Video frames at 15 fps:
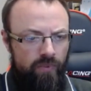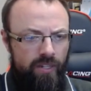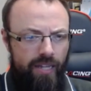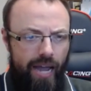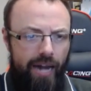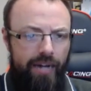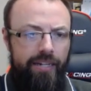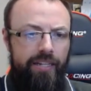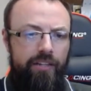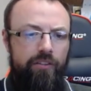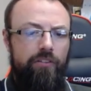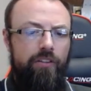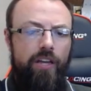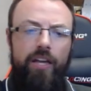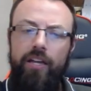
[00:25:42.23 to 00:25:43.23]
God
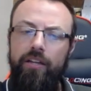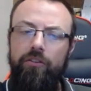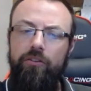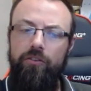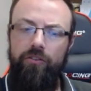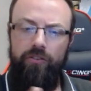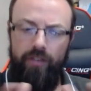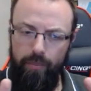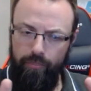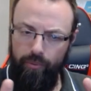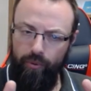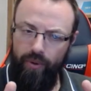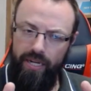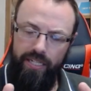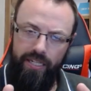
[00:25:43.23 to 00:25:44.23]
is
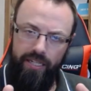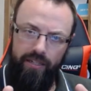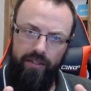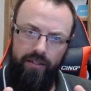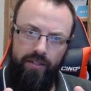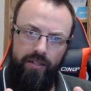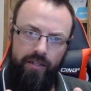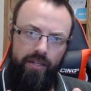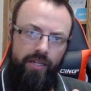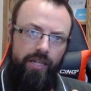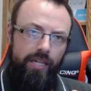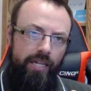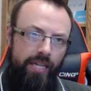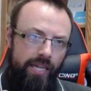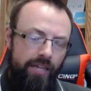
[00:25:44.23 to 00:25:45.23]
separating
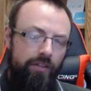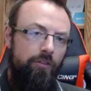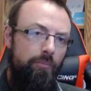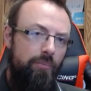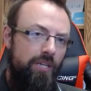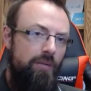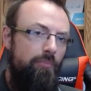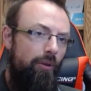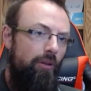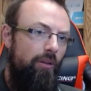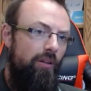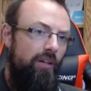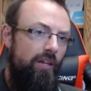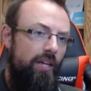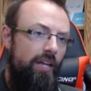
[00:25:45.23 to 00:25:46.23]
his
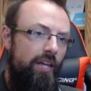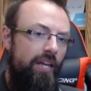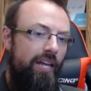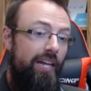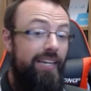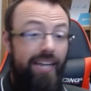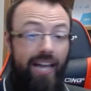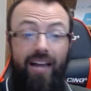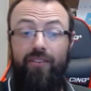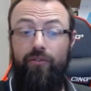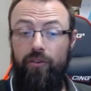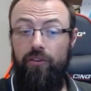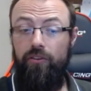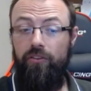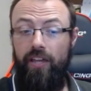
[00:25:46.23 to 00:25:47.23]
people, not for
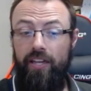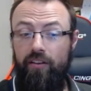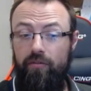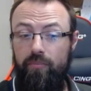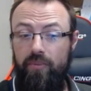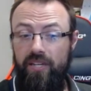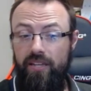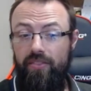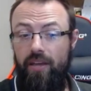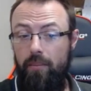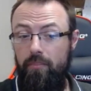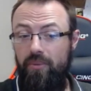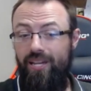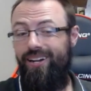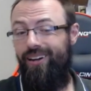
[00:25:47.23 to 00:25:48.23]
the sake of be- them
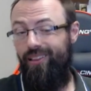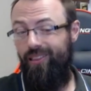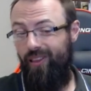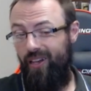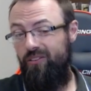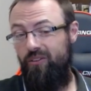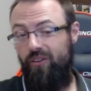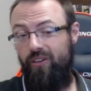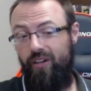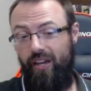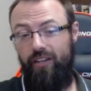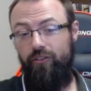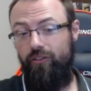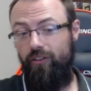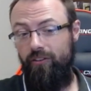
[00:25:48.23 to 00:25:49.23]
being a light to the
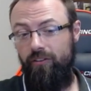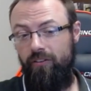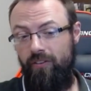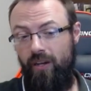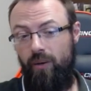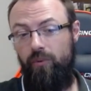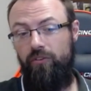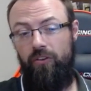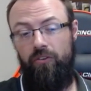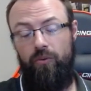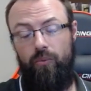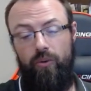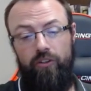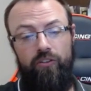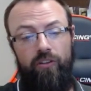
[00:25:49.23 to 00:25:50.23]
nations, that was his
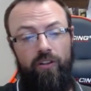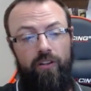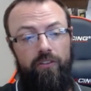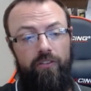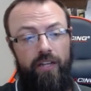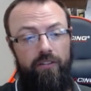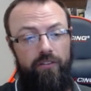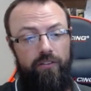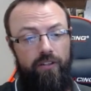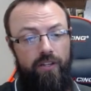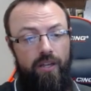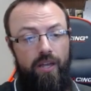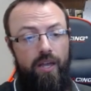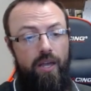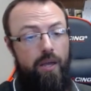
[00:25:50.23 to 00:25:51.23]
original intent,
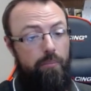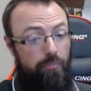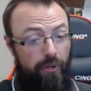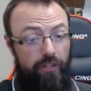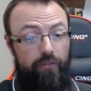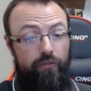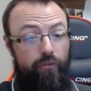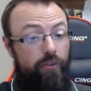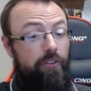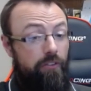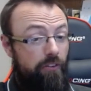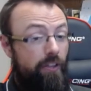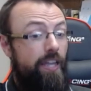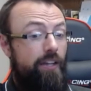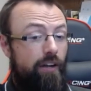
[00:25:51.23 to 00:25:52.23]
but for the
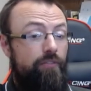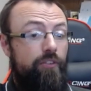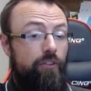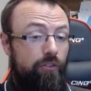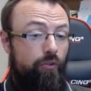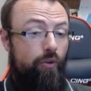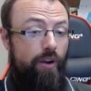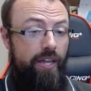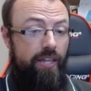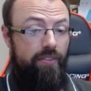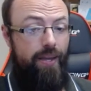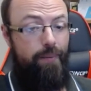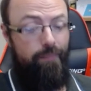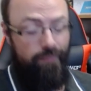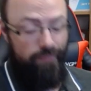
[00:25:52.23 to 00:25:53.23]
sake of destroying them